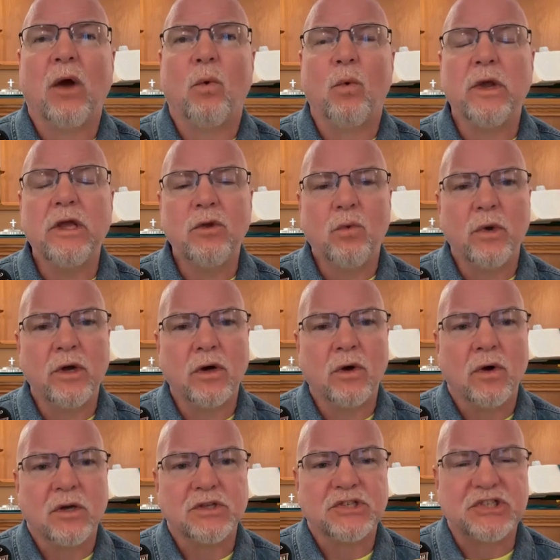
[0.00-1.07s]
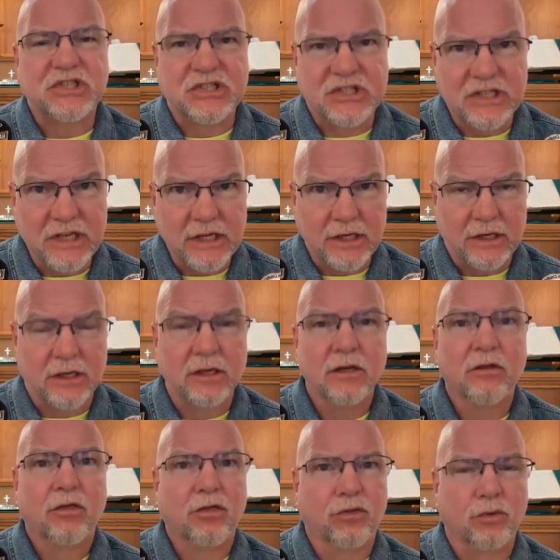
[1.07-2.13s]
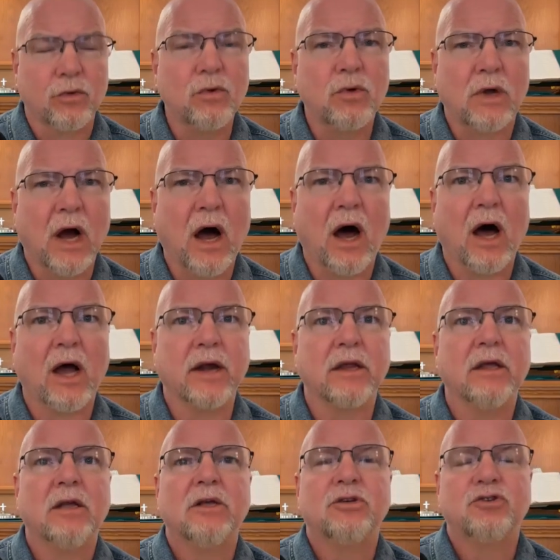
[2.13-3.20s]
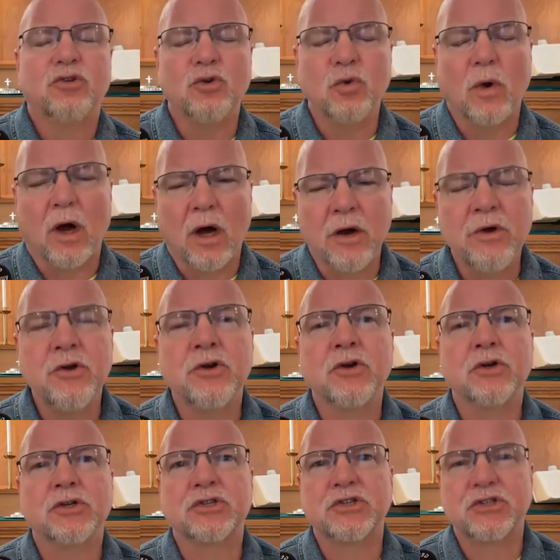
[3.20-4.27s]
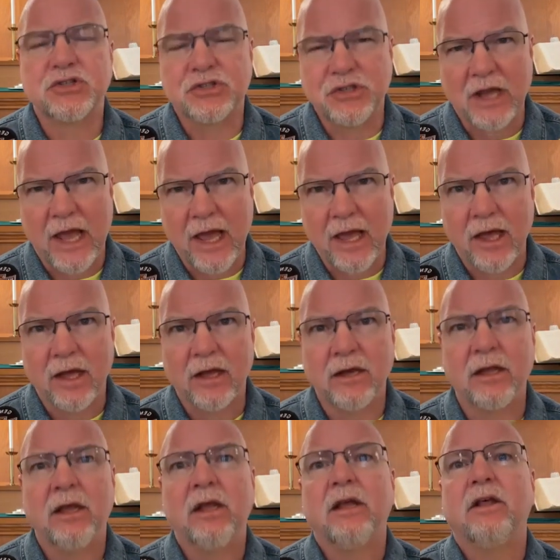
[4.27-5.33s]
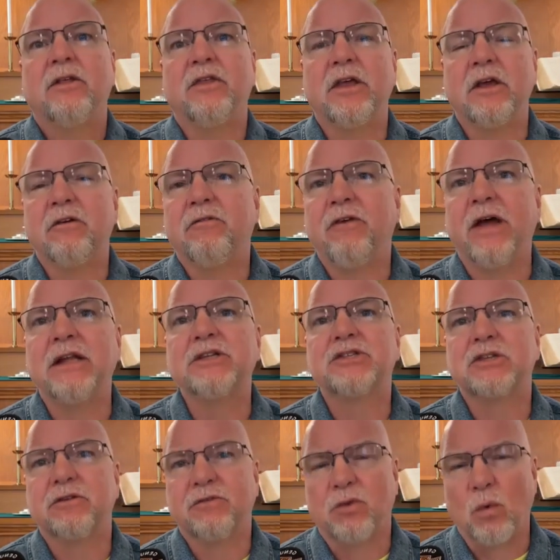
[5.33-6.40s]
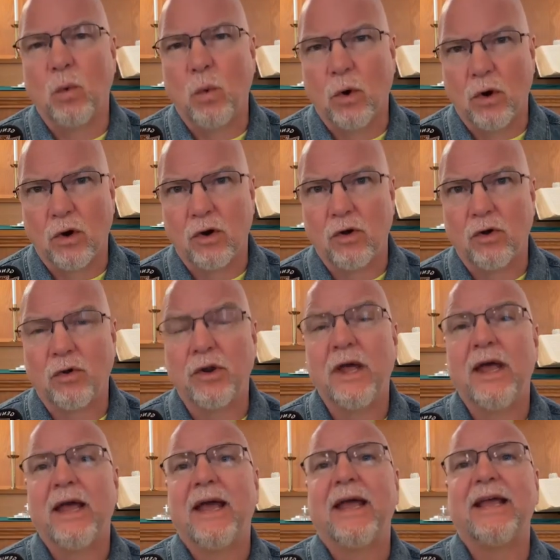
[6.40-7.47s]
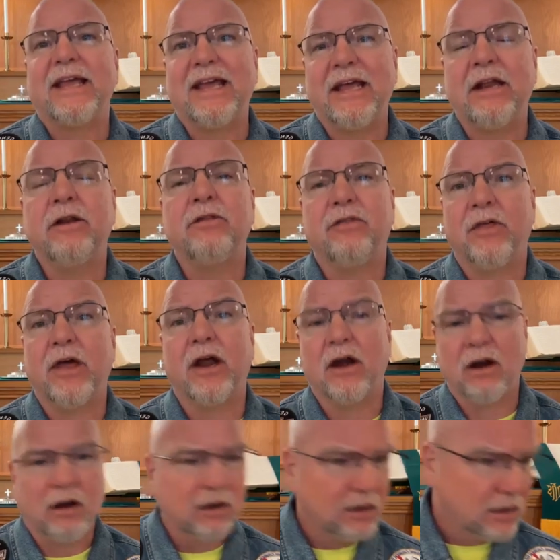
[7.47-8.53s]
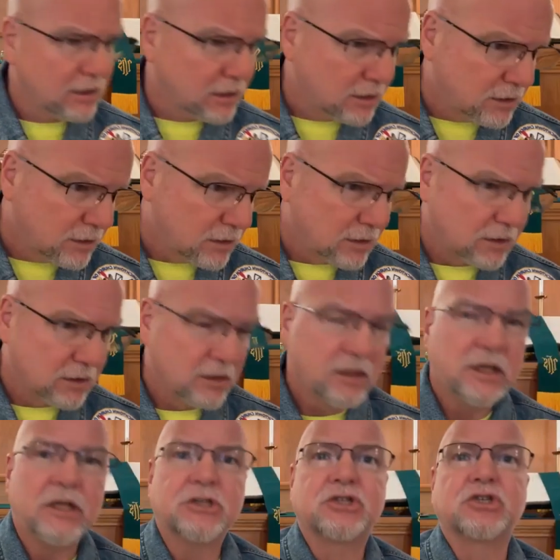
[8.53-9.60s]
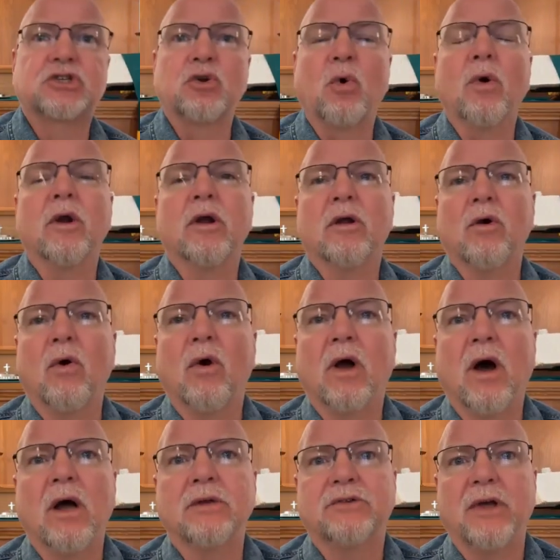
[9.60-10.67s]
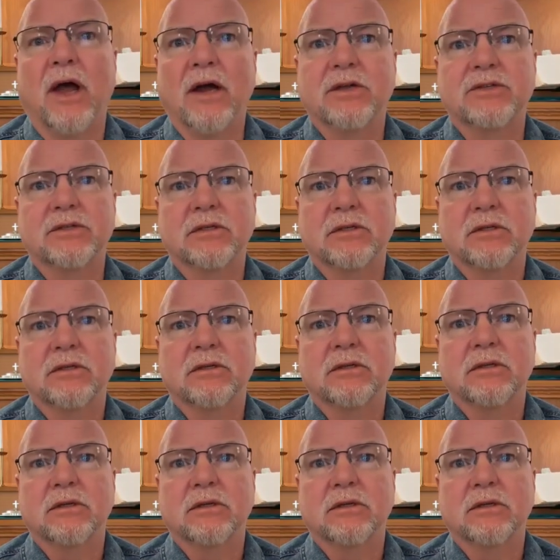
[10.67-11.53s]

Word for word: That we will seek through God to understand the events of the world in their historical context